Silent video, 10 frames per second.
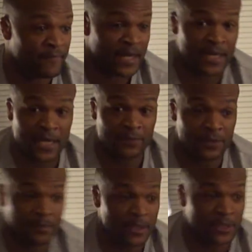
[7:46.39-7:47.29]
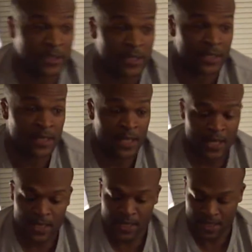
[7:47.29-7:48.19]
found out I was in the military.
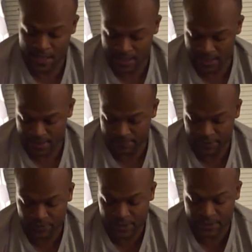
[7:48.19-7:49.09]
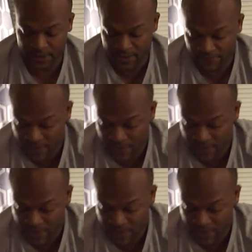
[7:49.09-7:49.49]
This was at the Denver